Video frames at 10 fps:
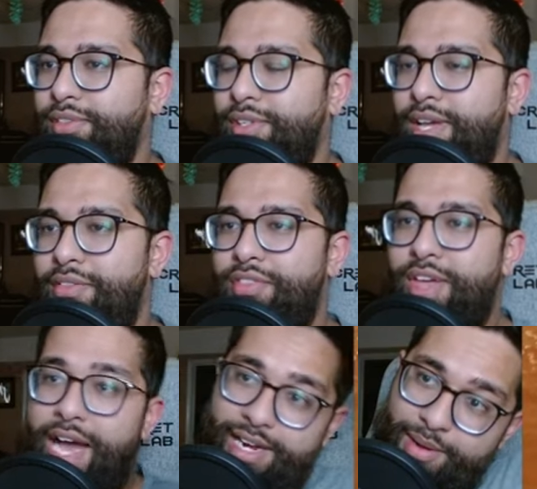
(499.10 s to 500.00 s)
Love
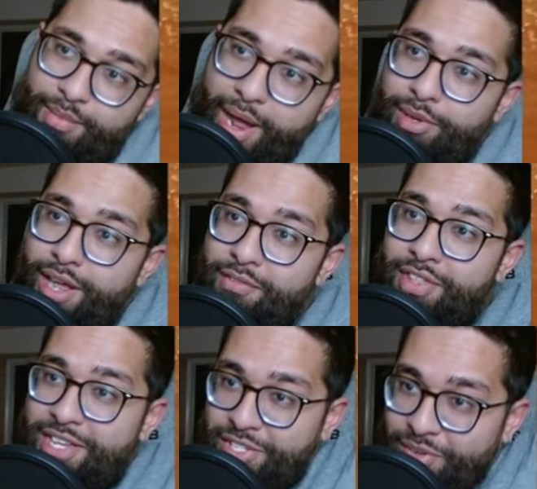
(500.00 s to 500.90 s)
that. I'm, I'm loving
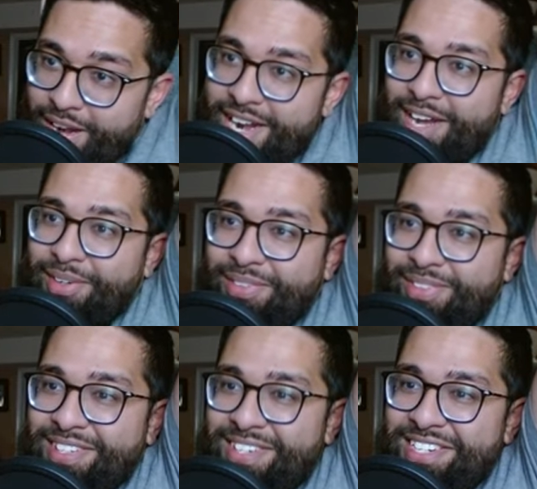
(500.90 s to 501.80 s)
this right now.
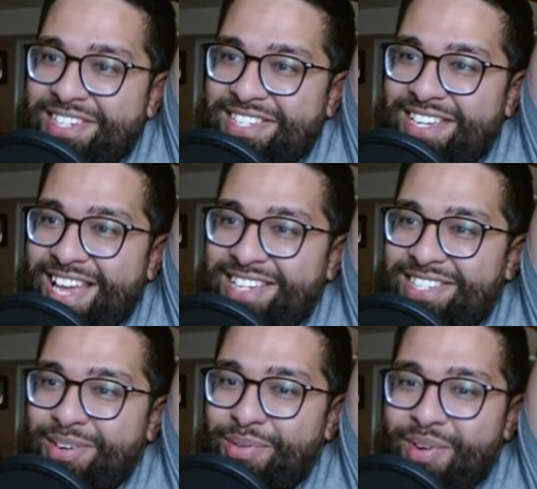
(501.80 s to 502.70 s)
we just get
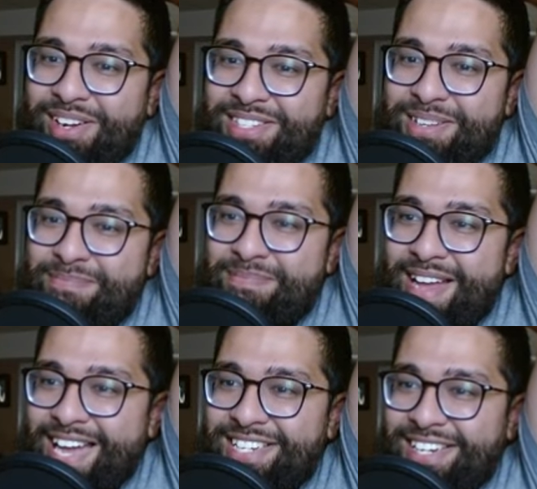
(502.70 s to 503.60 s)
to work some
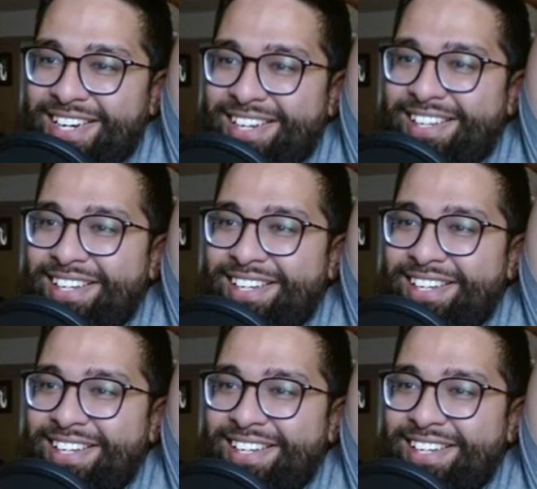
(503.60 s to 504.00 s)
magic.